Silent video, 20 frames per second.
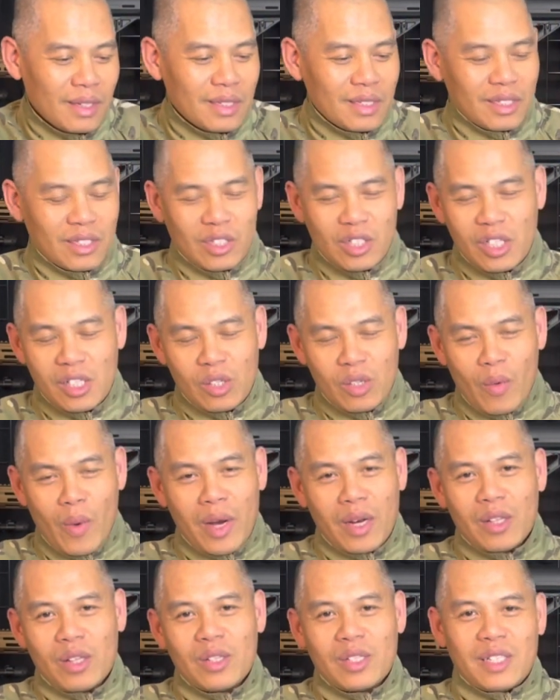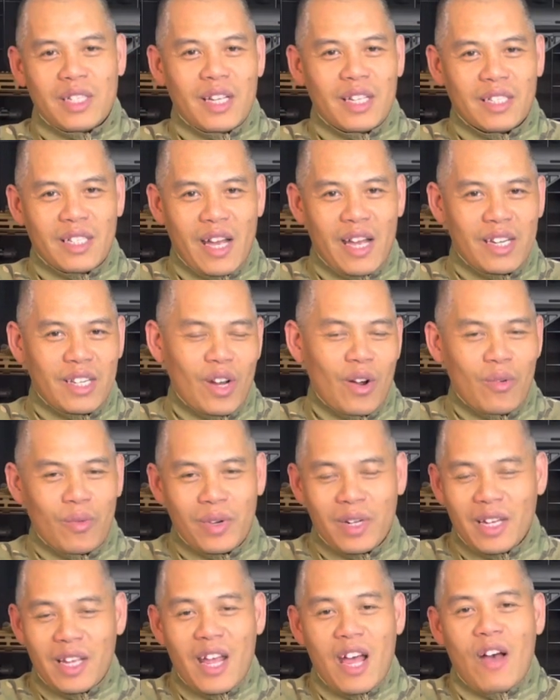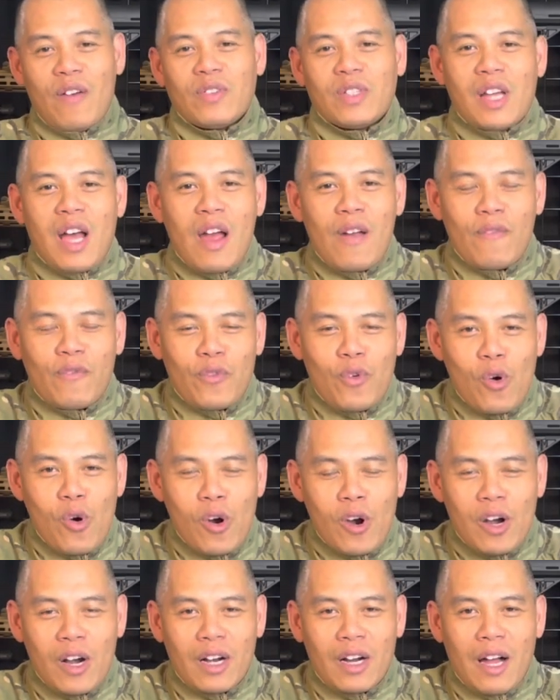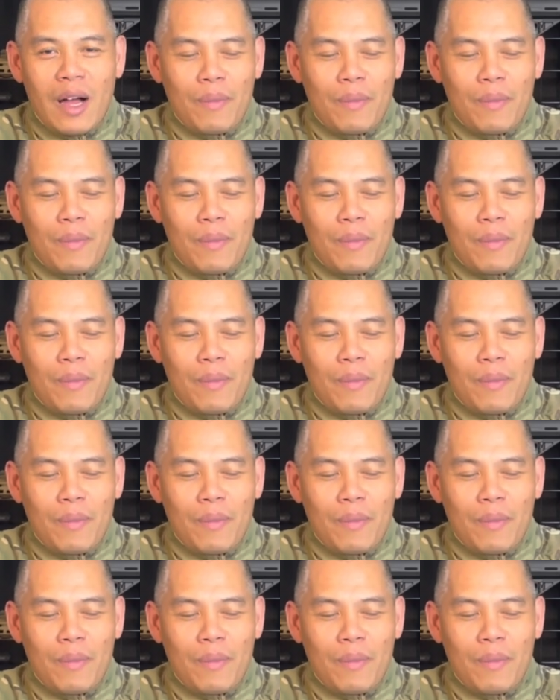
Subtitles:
It's just one of those things I don't really have time for.